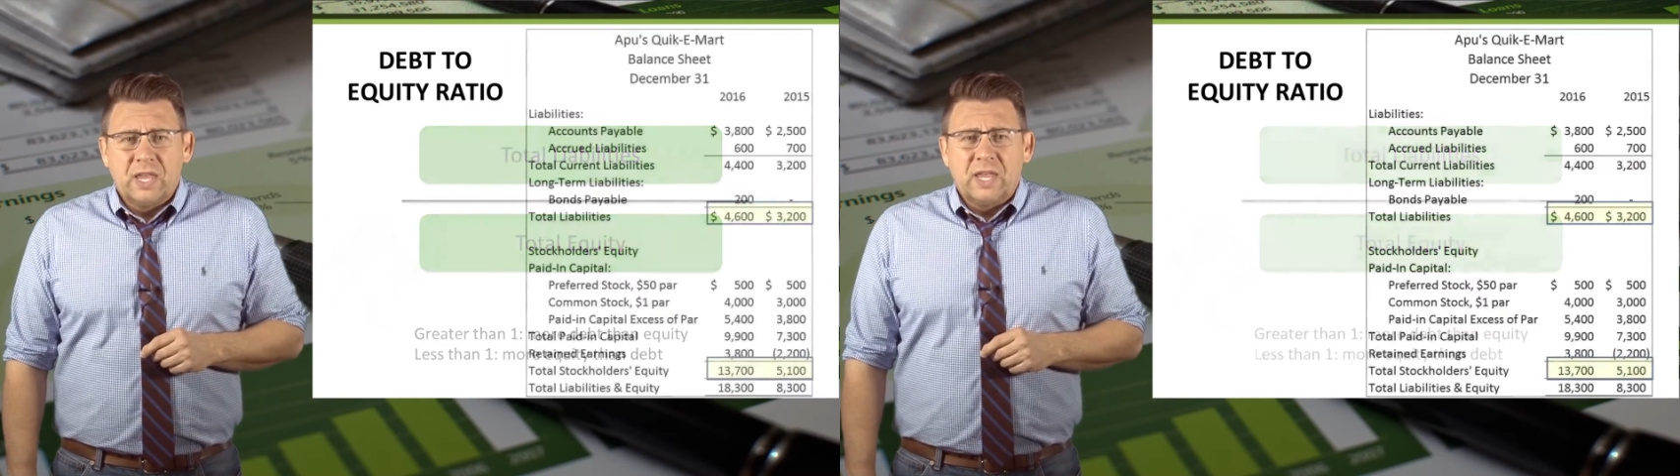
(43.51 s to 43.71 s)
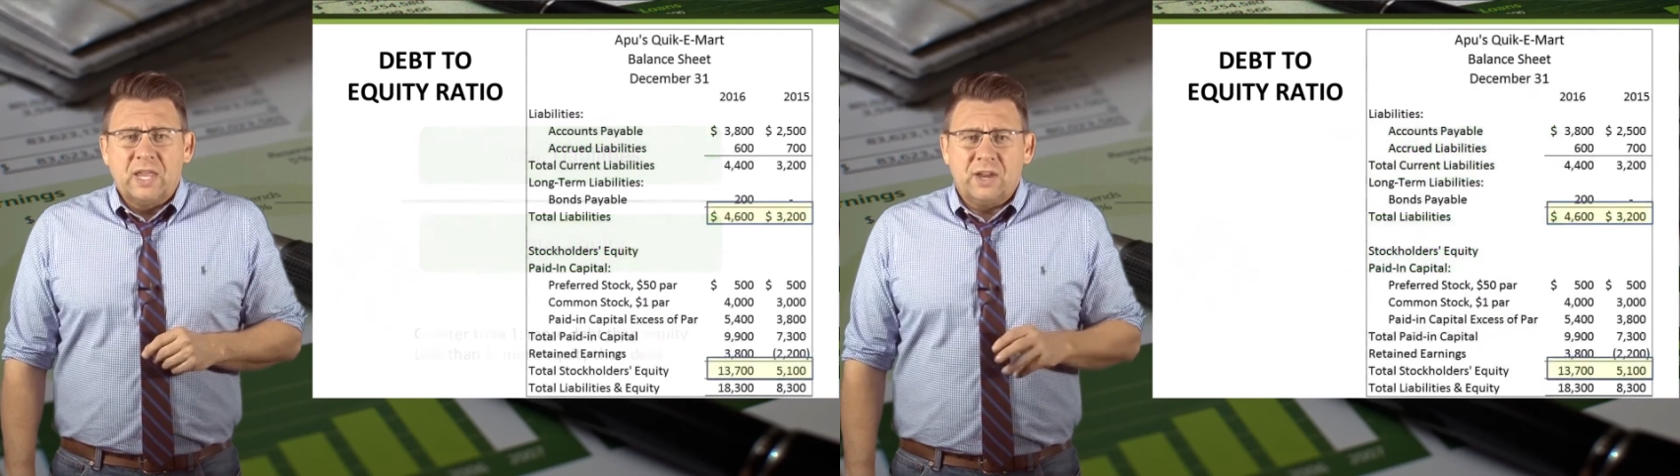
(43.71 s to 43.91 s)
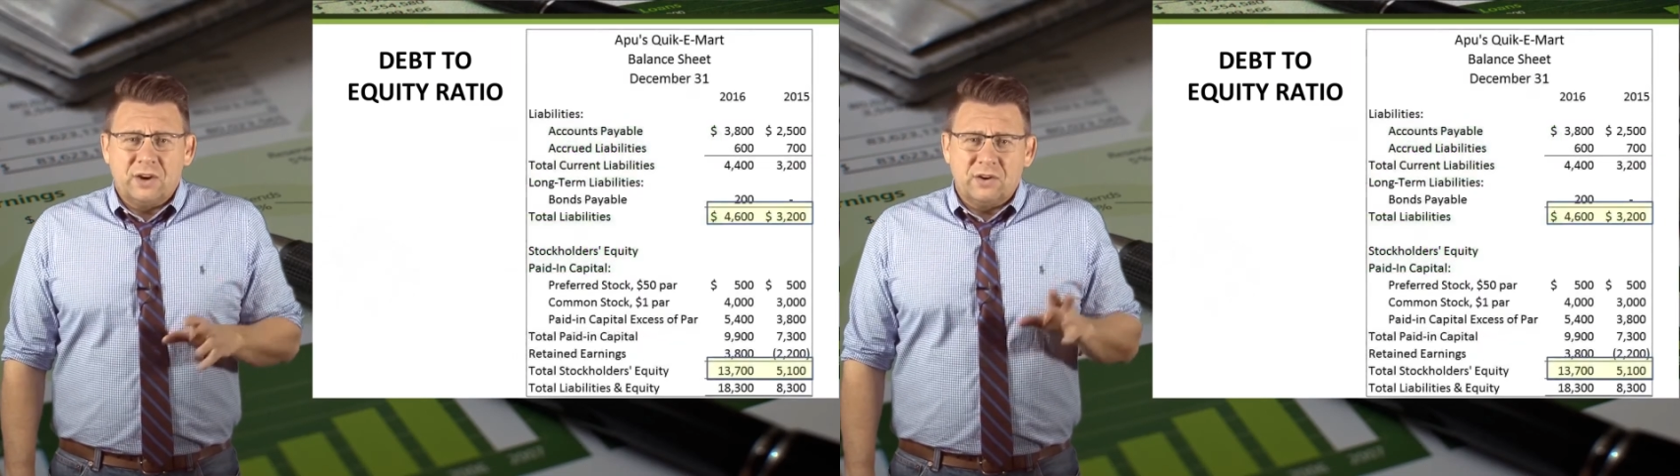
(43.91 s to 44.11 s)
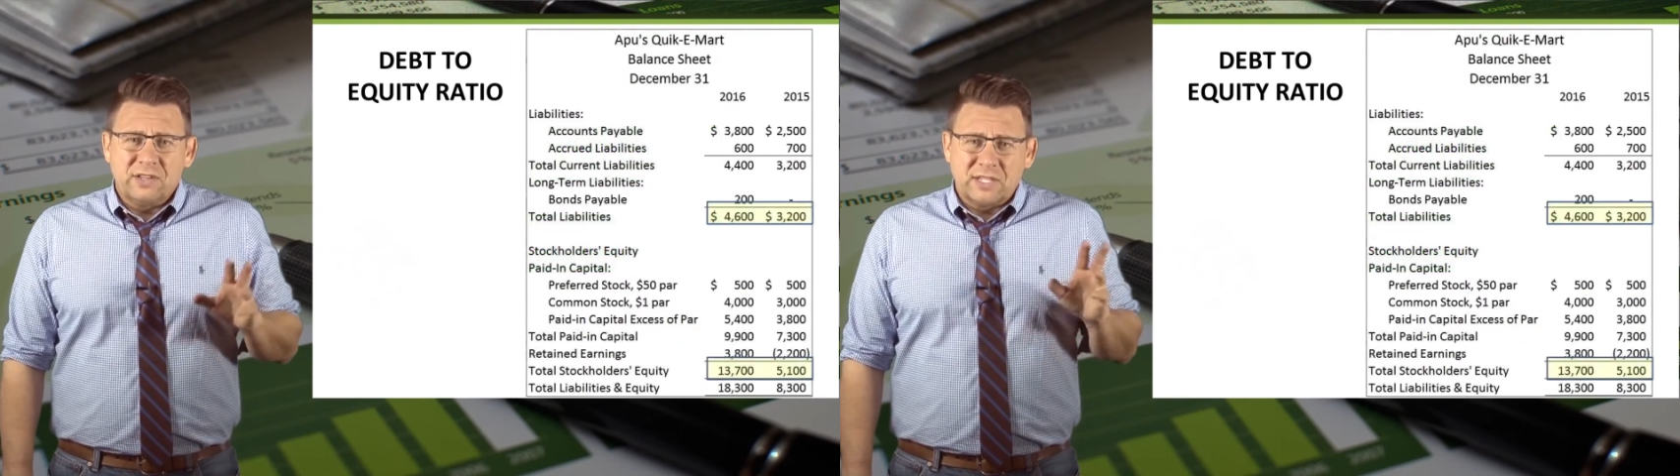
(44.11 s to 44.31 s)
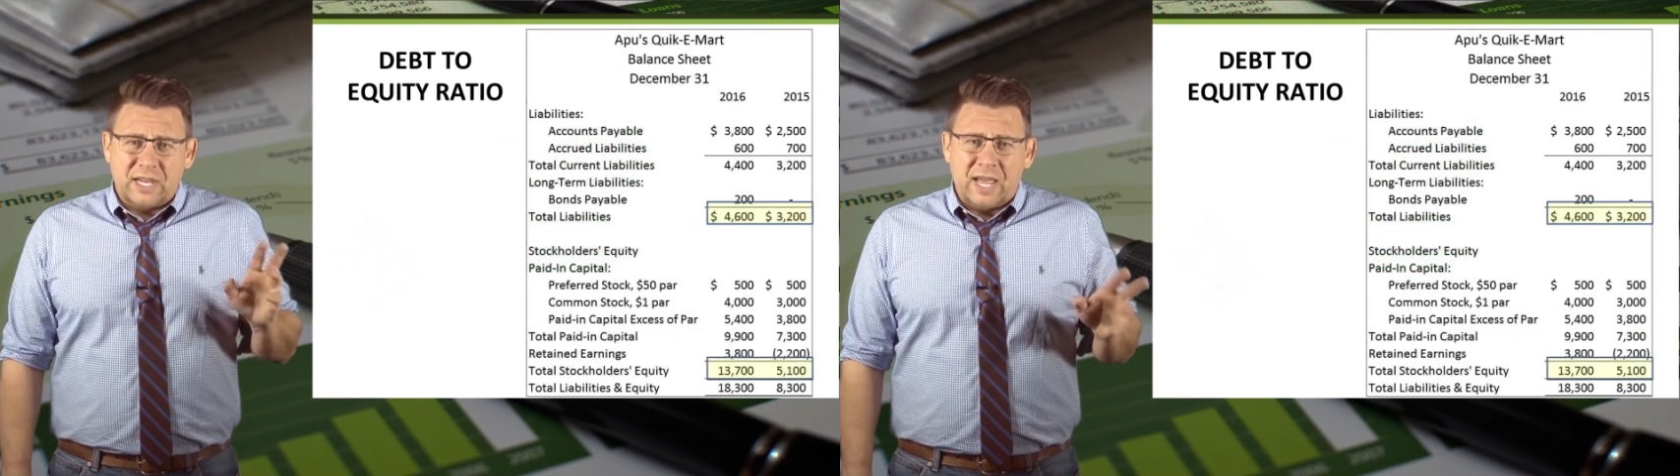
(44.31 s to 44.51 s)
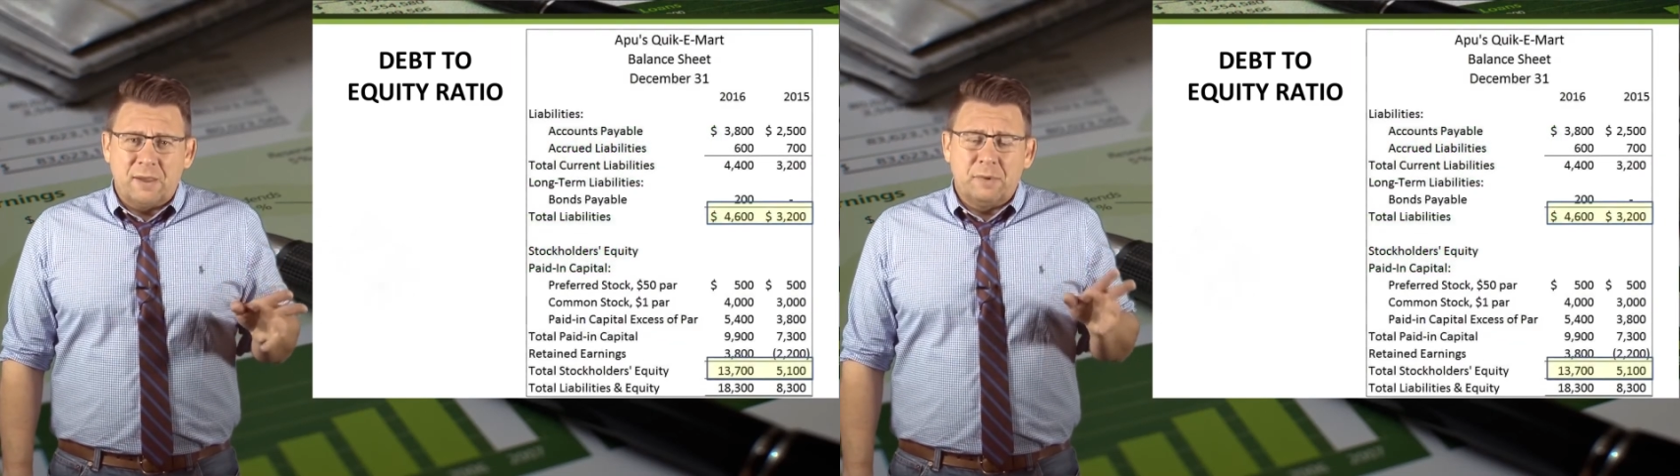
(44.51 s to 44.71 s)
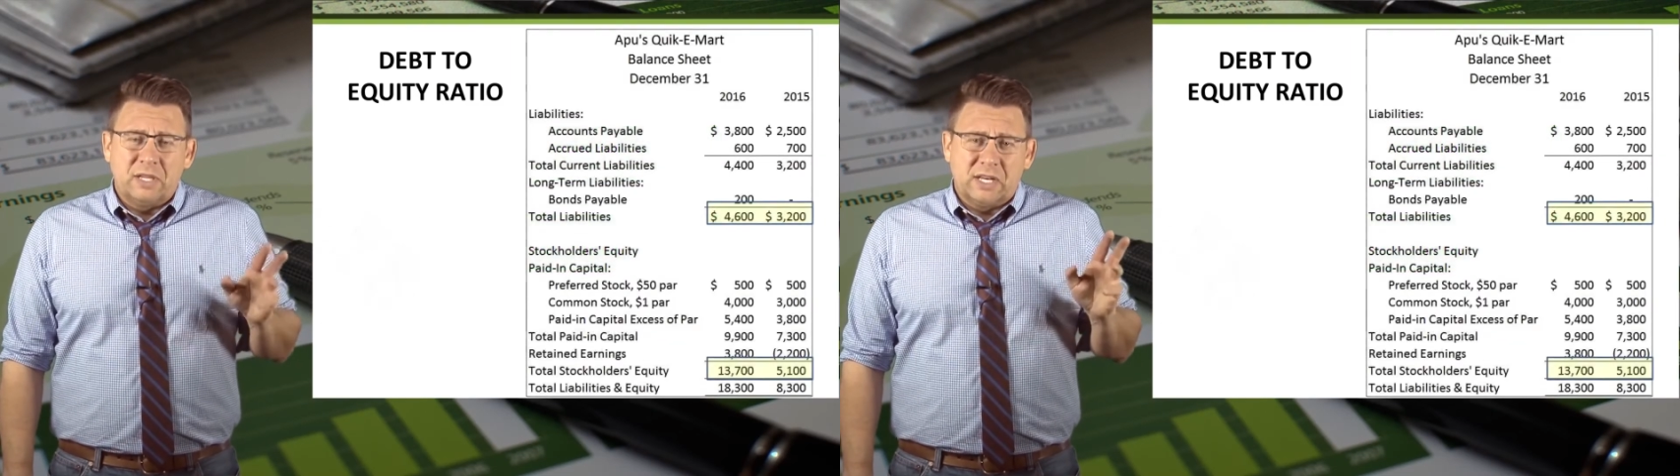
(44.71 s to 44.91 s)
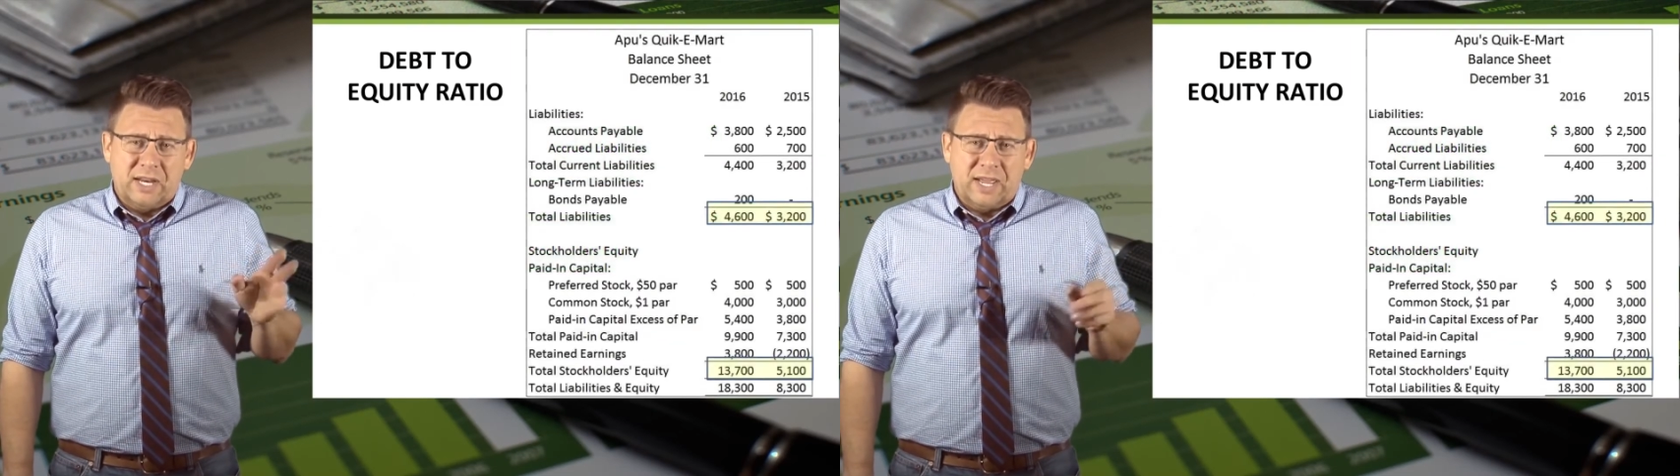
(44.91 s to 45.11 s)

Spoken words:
Here is the liability and